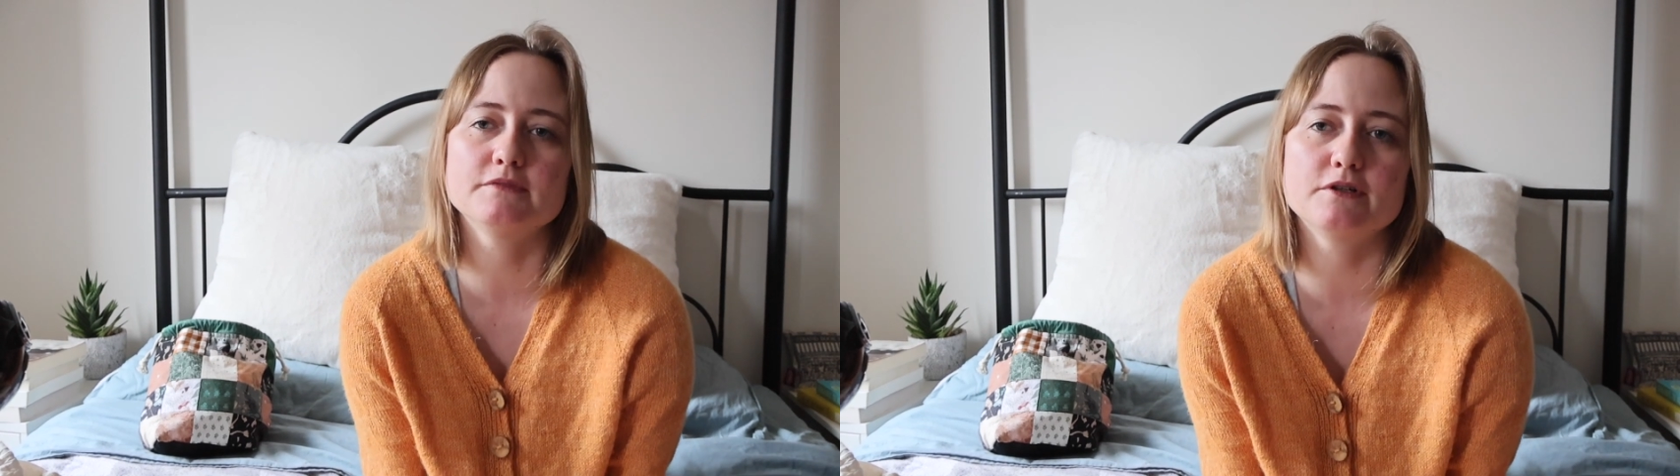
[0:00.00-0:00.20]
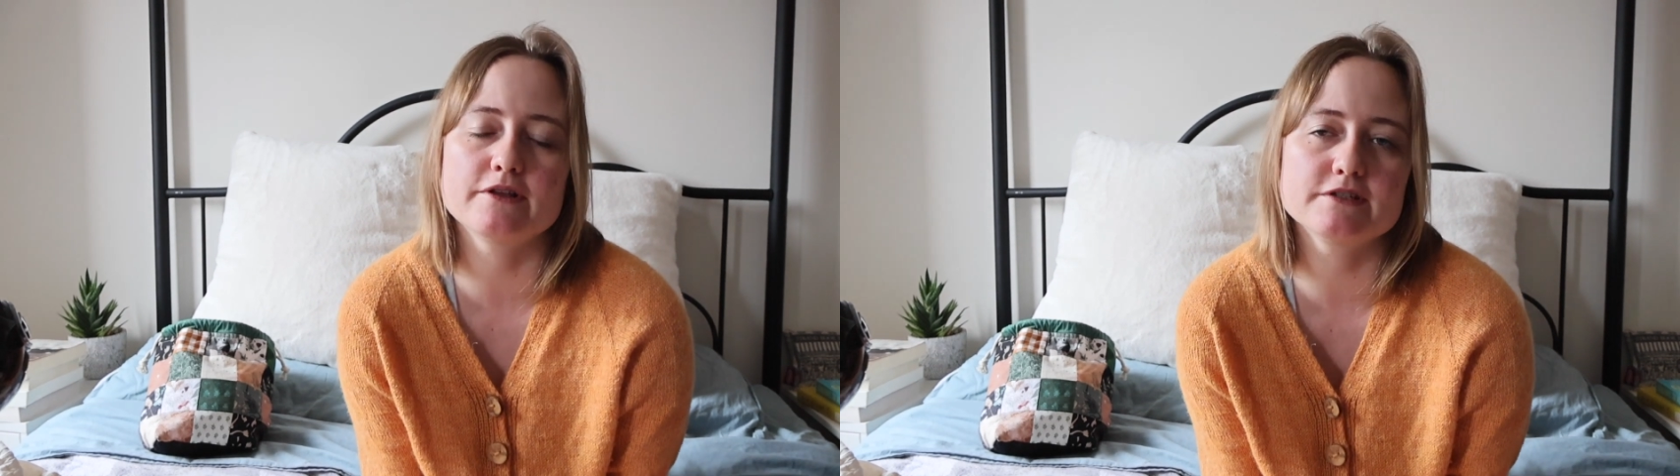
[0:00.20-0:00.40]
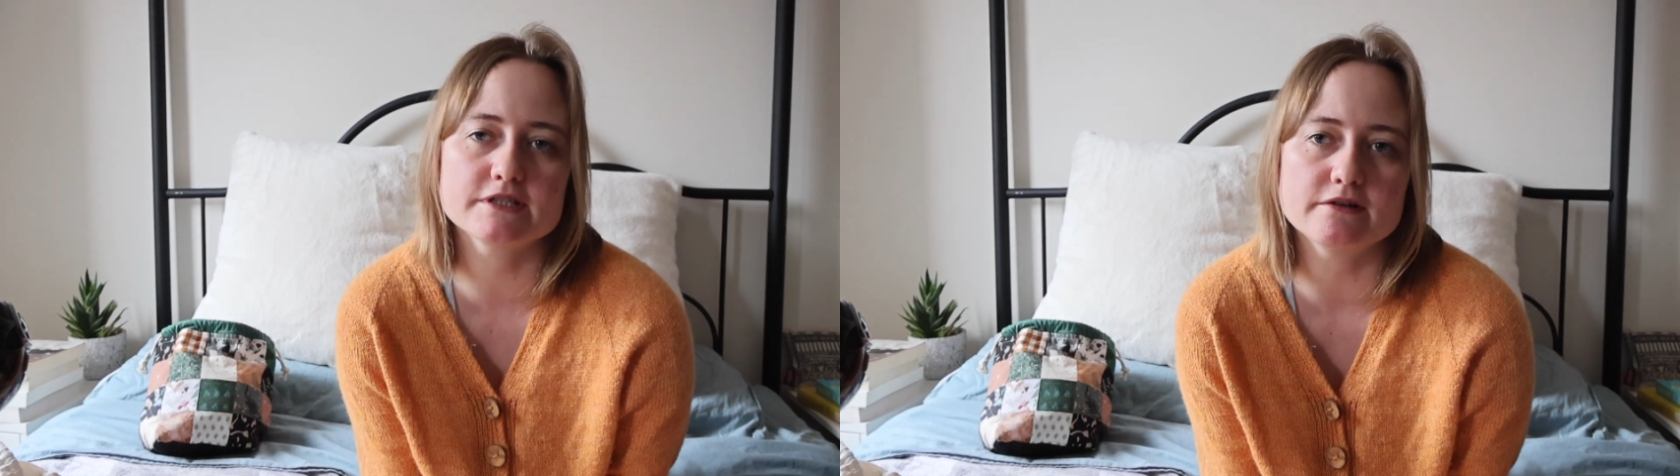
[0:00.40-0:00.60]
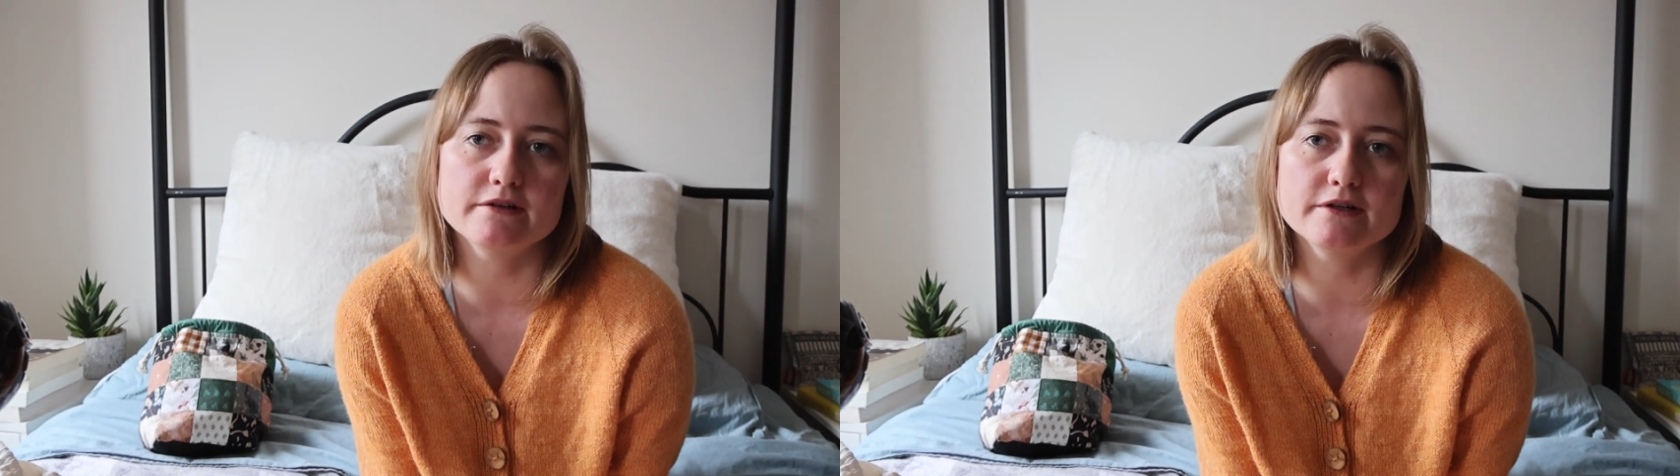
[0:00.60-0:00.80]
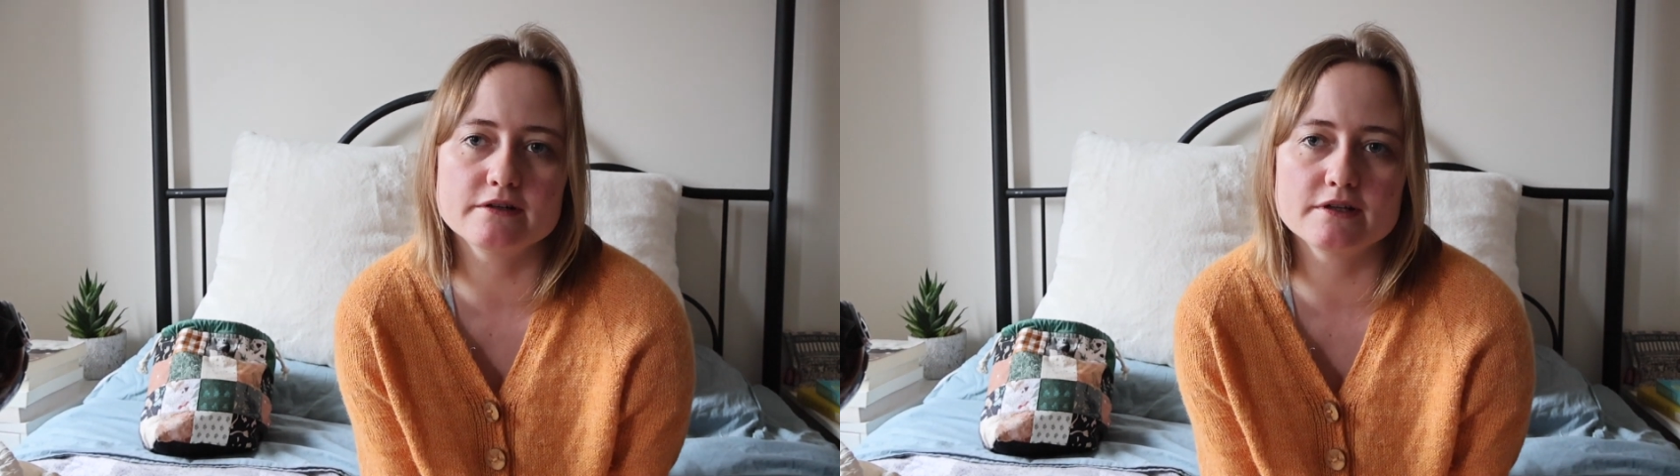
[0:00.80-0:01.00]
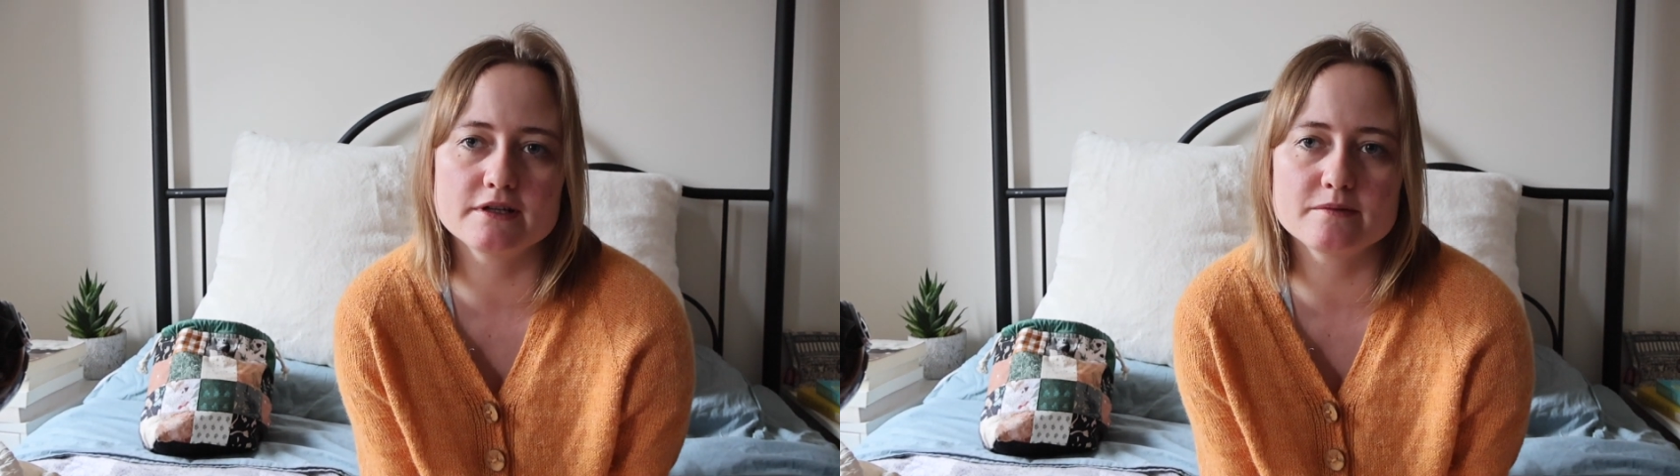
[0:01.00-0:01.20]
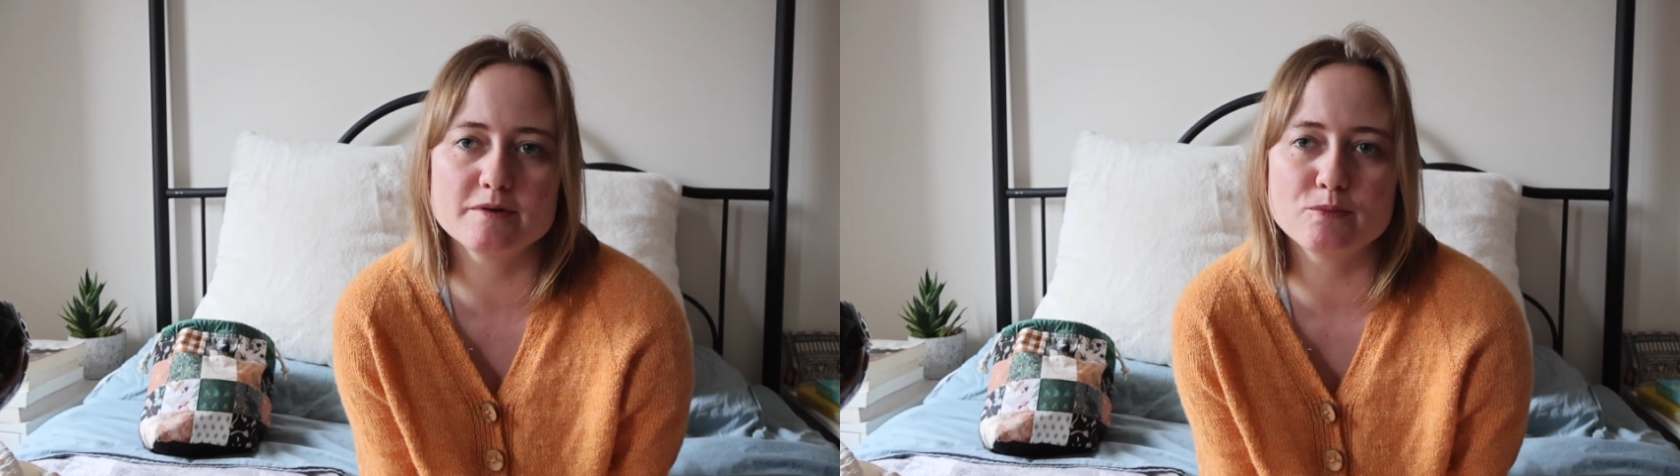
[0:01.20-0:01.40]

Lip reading: or this cardigan a little bit